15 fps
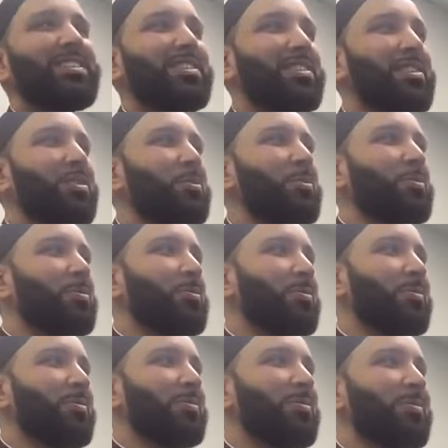So,
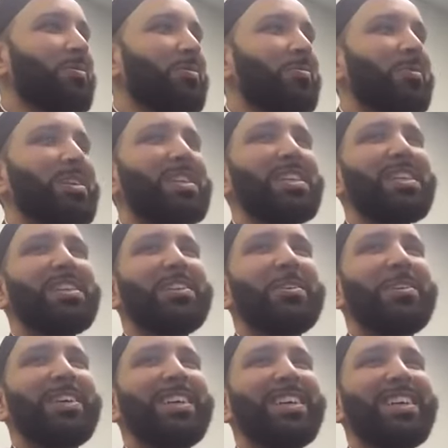what's the
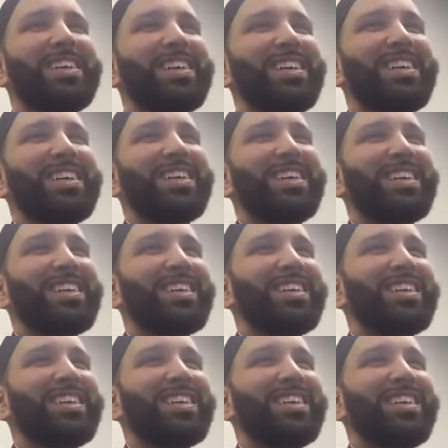issue here?
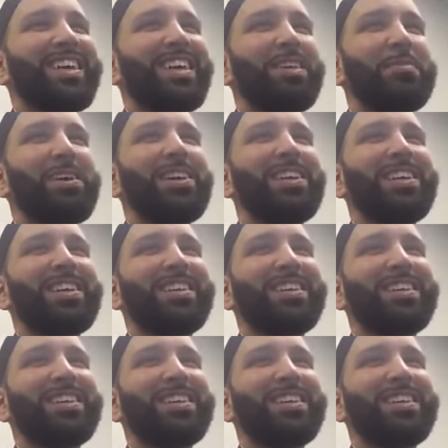Anybody?